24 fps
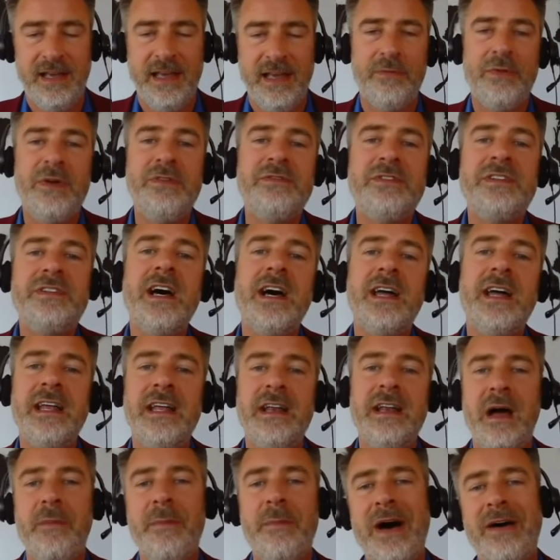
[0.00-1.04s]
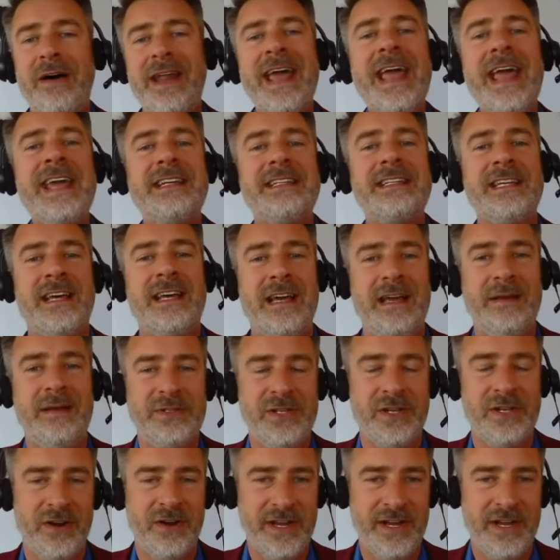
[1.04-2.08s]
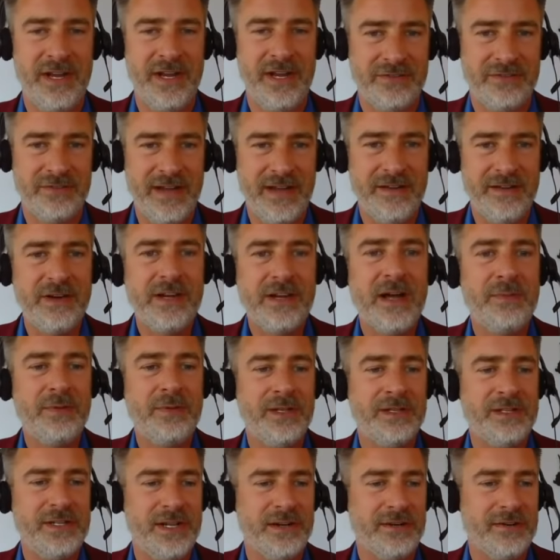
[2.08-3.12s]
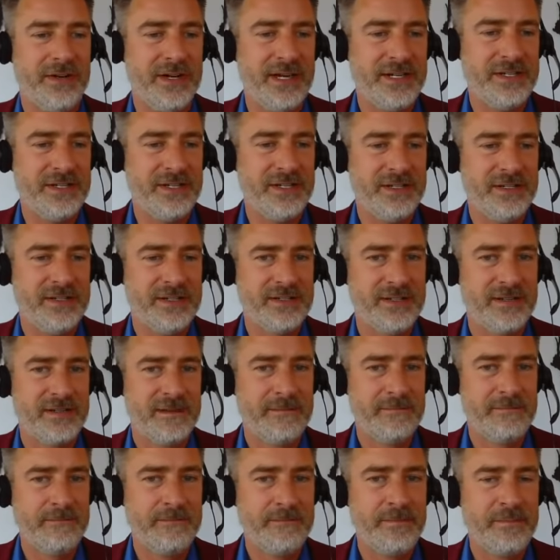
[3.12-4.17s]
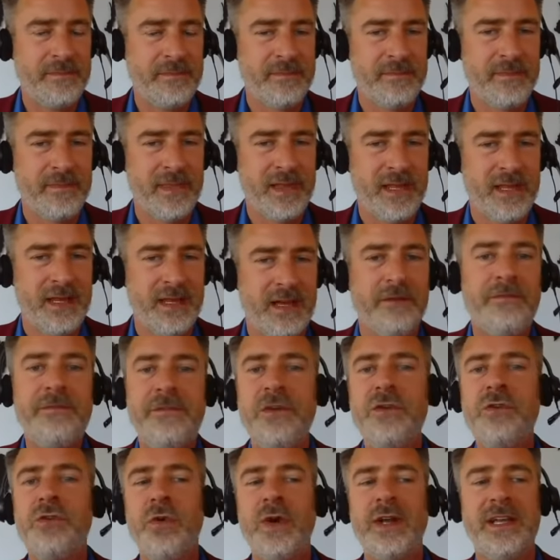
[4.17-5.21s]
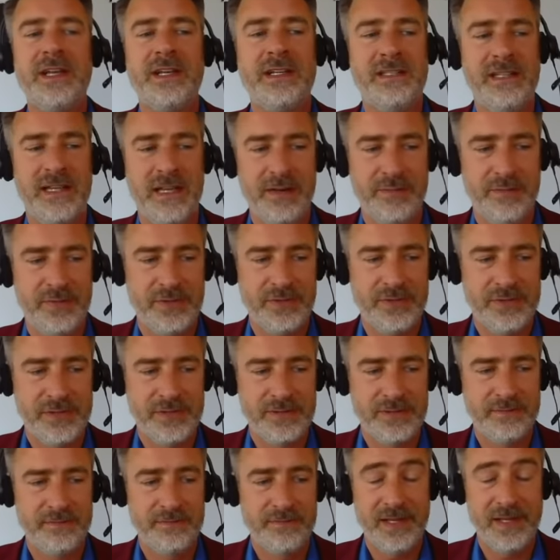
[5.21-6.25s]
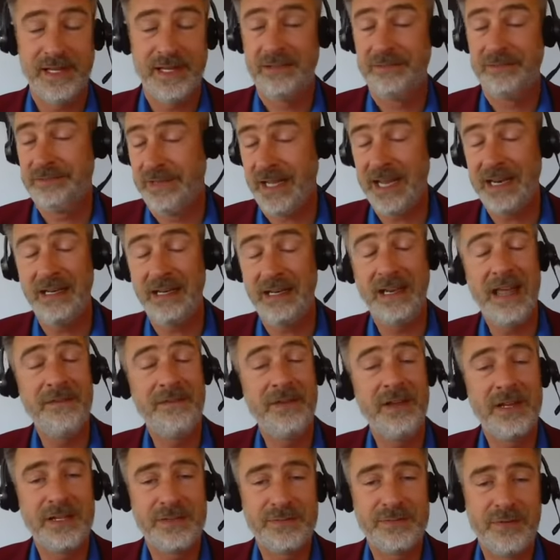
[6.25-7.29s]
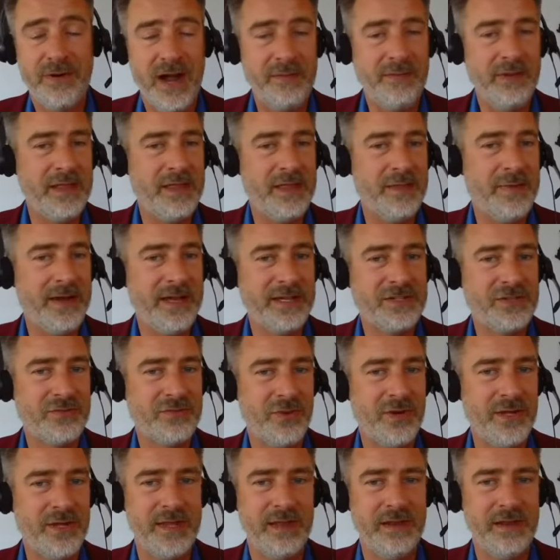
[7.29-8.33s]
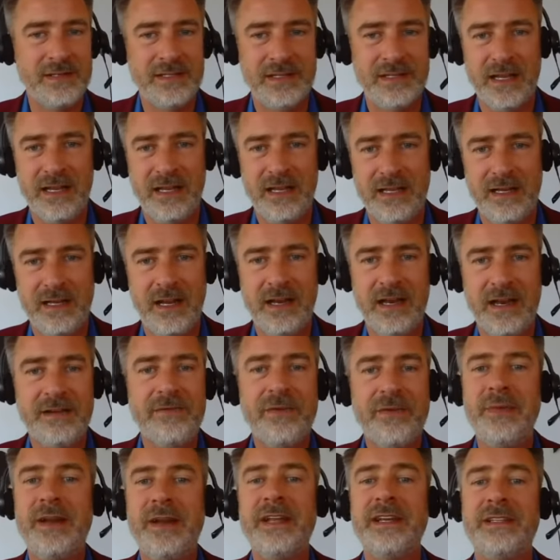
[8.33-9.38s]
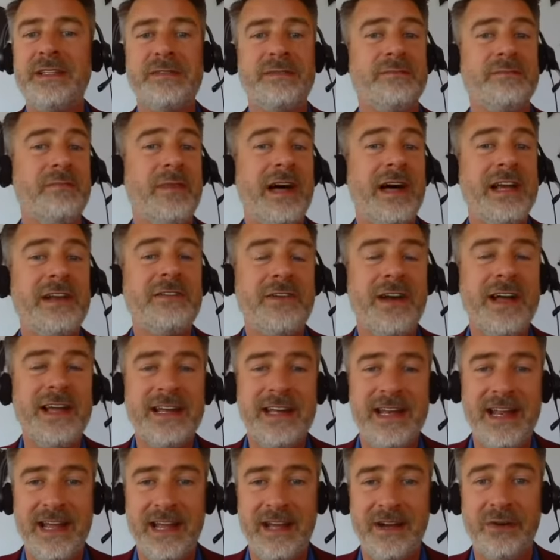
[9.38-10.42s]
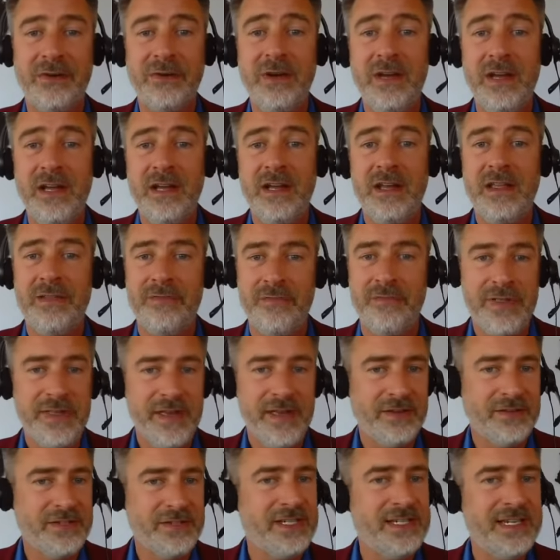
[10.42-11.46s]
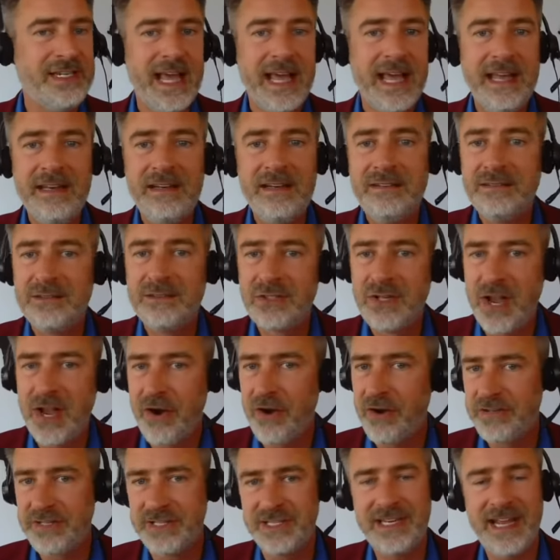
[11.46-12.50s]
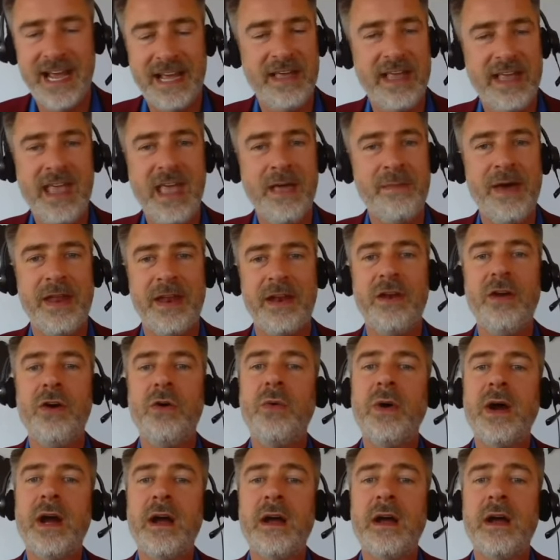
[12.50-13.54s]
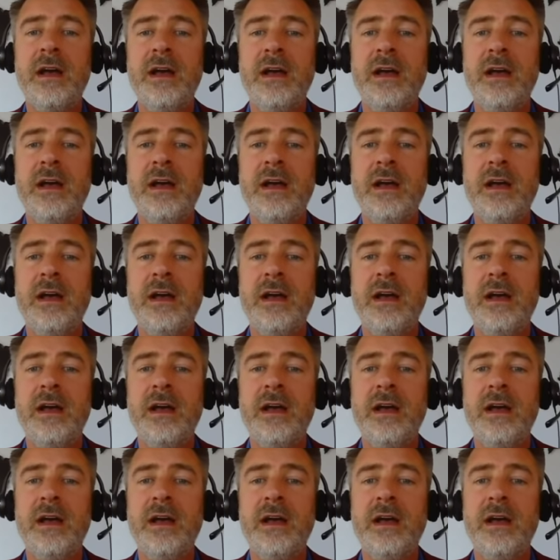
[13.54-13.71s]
We've done it about 8 times in our history, every couple of generations. A few quick examples. 9/11 is probably the best one that's on everybody's mind right now. 3,000 dead, terrorist attack that came out of nowhere.